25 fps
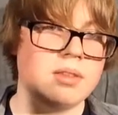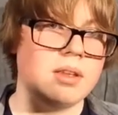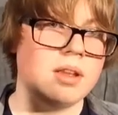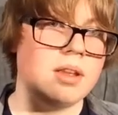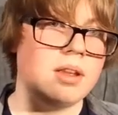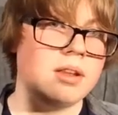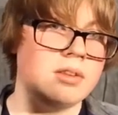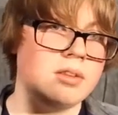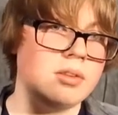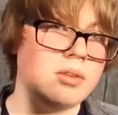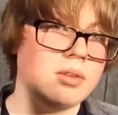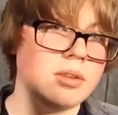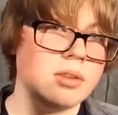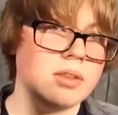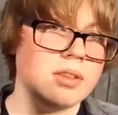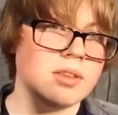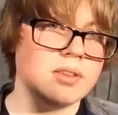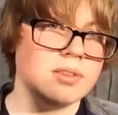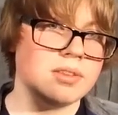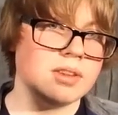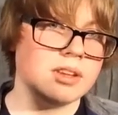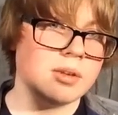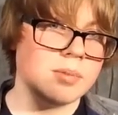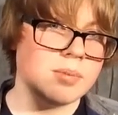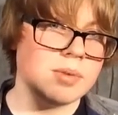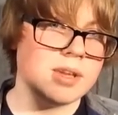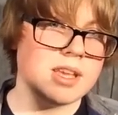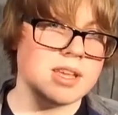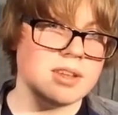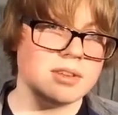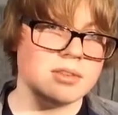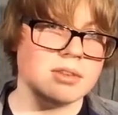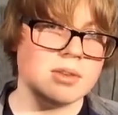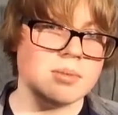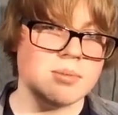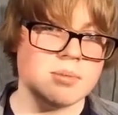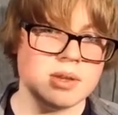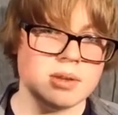Due to this, it can be
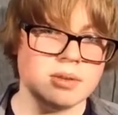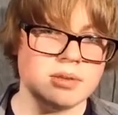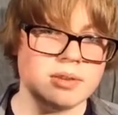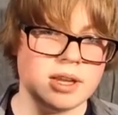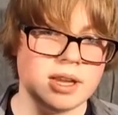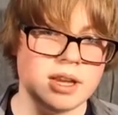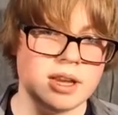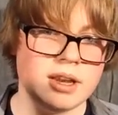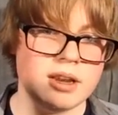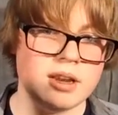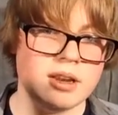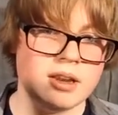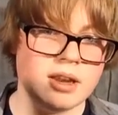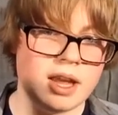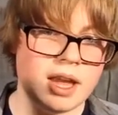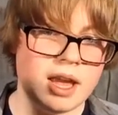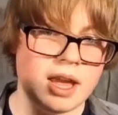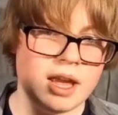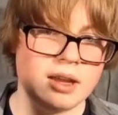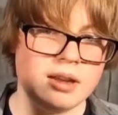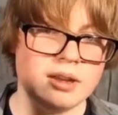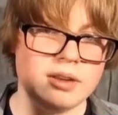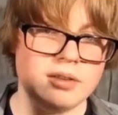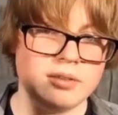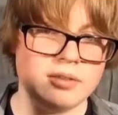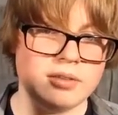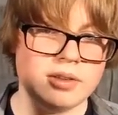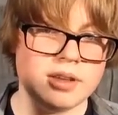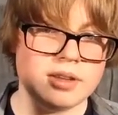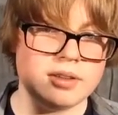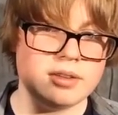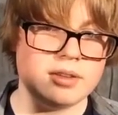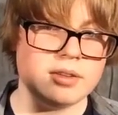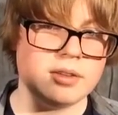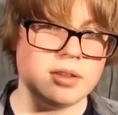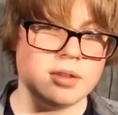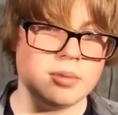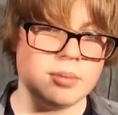easily mutated and
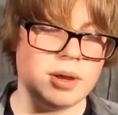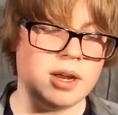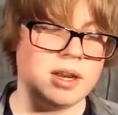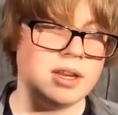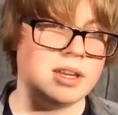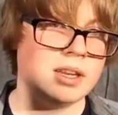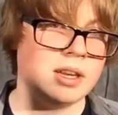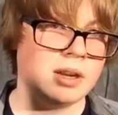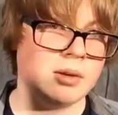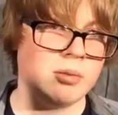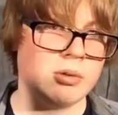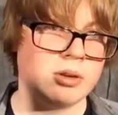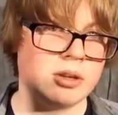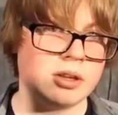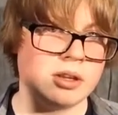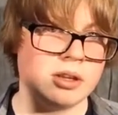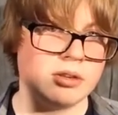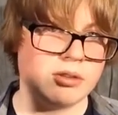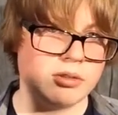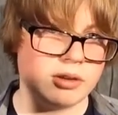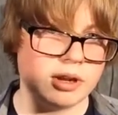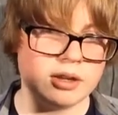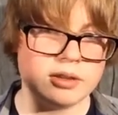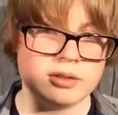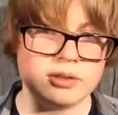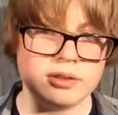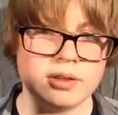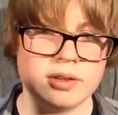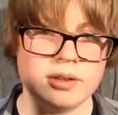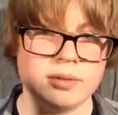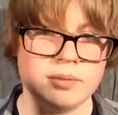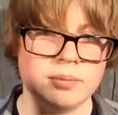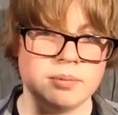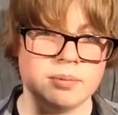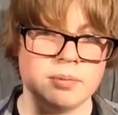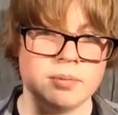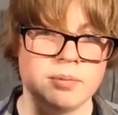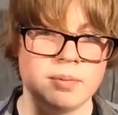lead to the body not working correctly.
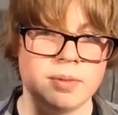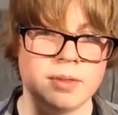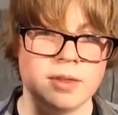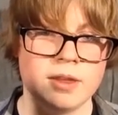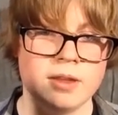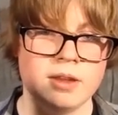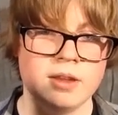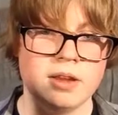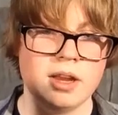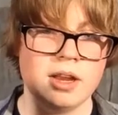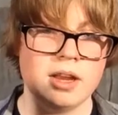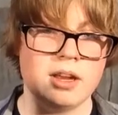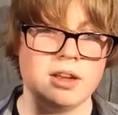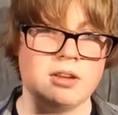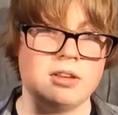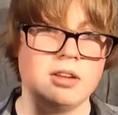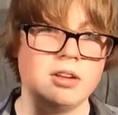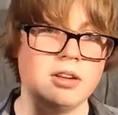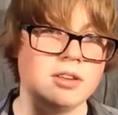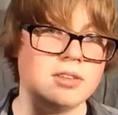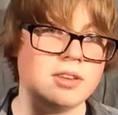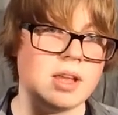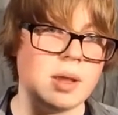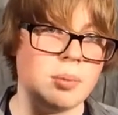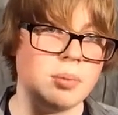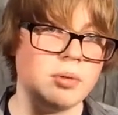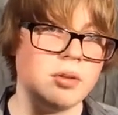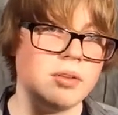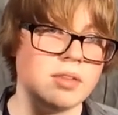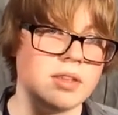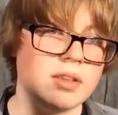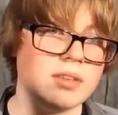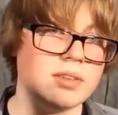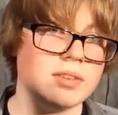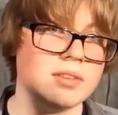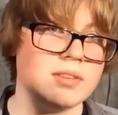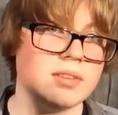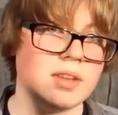A good example of
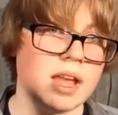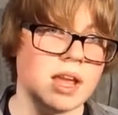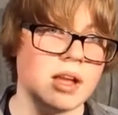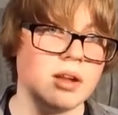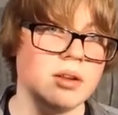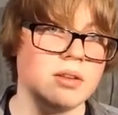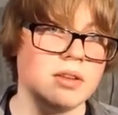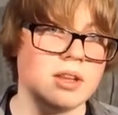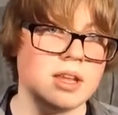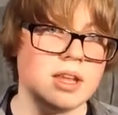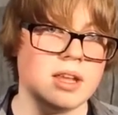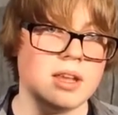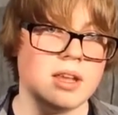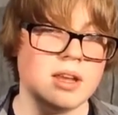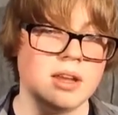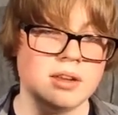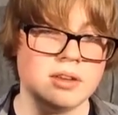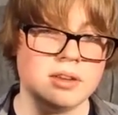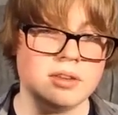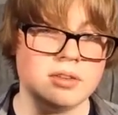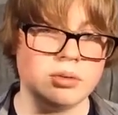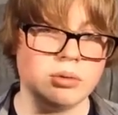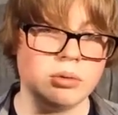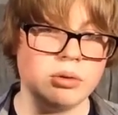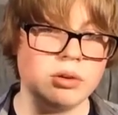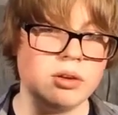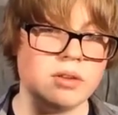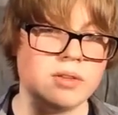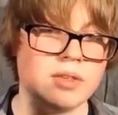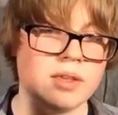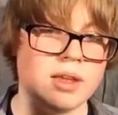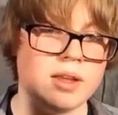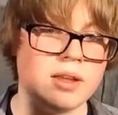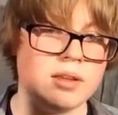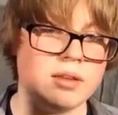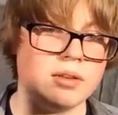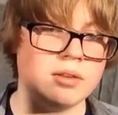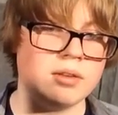this is ALD, a disorder
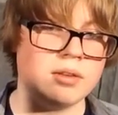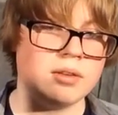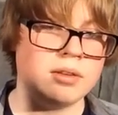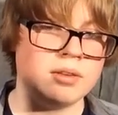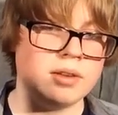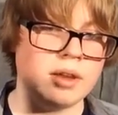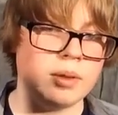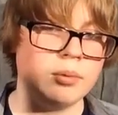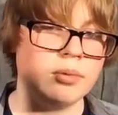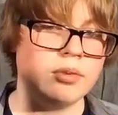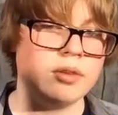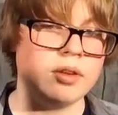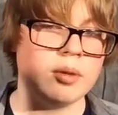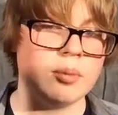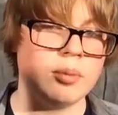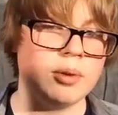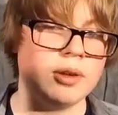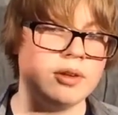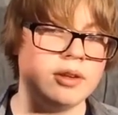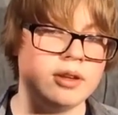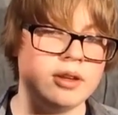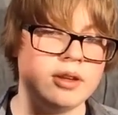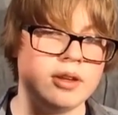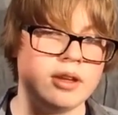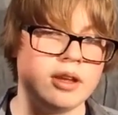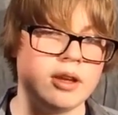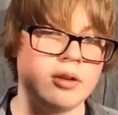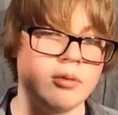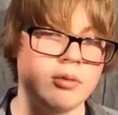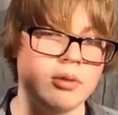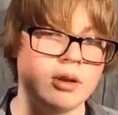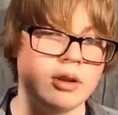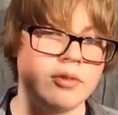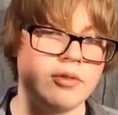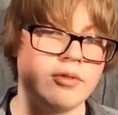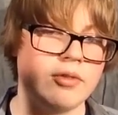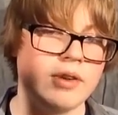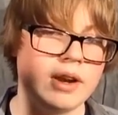that disables the ability to get
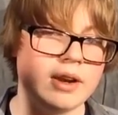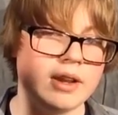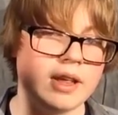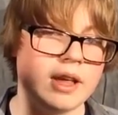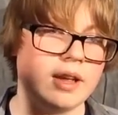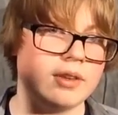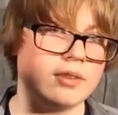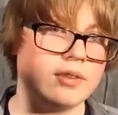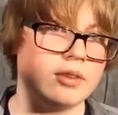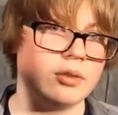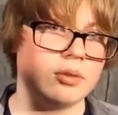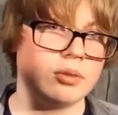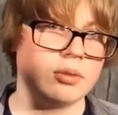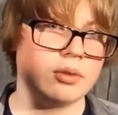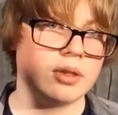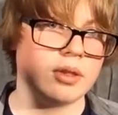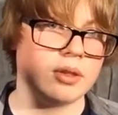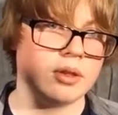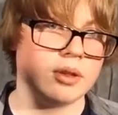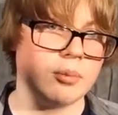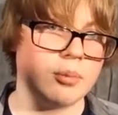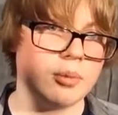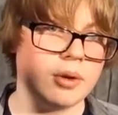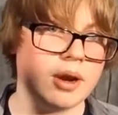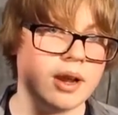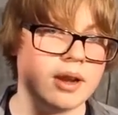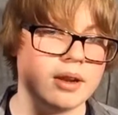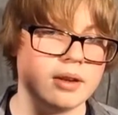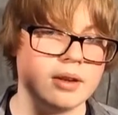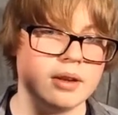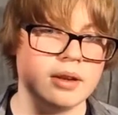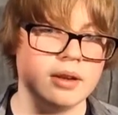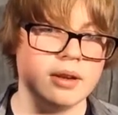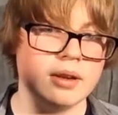rid of fatty acids within the brain.